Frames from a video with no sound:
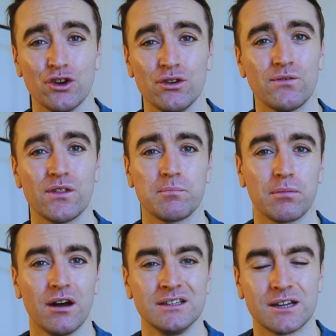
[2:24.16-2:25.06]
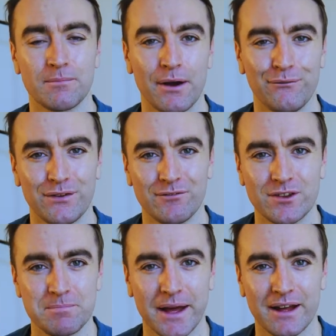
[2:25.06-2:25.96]
good for the price. They're about
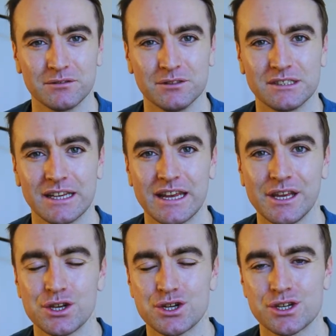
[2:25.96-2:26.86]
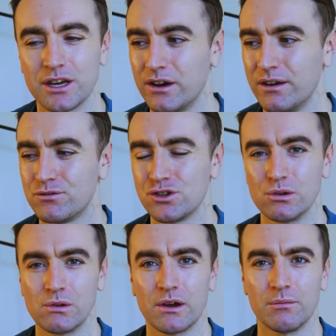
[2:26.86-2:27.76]
£50 each, and I have
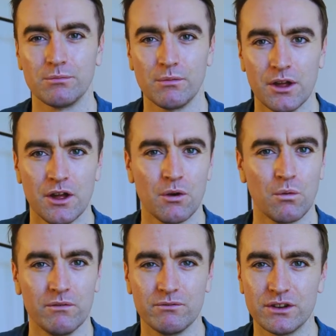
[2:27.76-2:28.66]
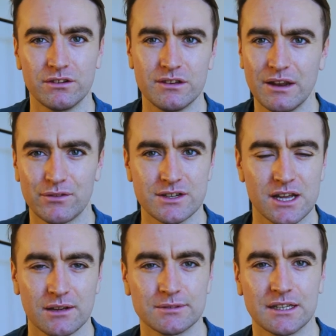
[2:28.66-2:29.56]
two of them, one for different
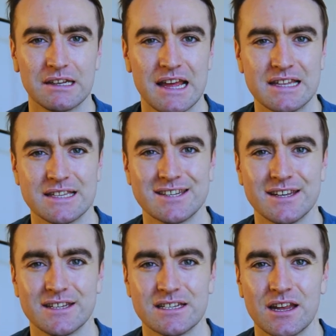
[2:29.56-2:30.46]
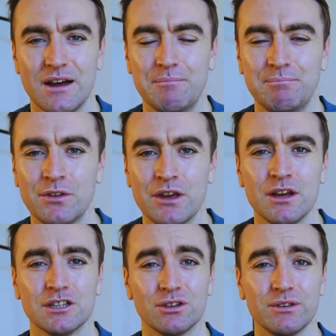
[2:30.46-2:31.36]
types of lenses.
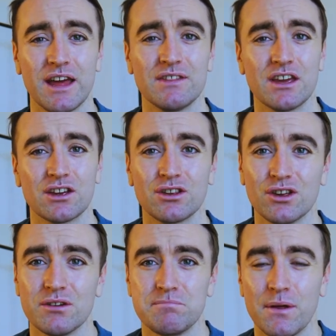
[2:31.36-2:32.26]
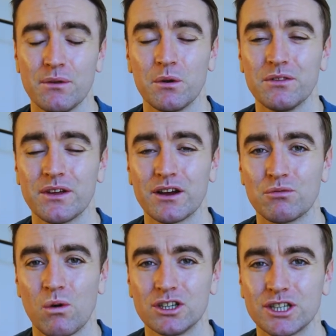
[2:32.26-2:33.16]
So yeah, they're good, but the one thing
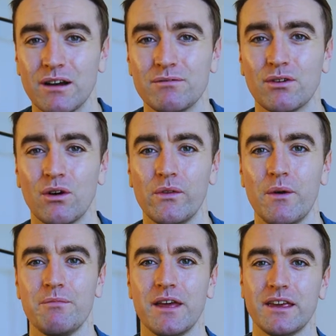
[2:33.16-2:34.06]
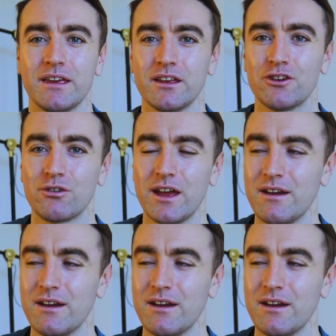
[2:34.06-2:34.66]
I'd watch out for on them, they can create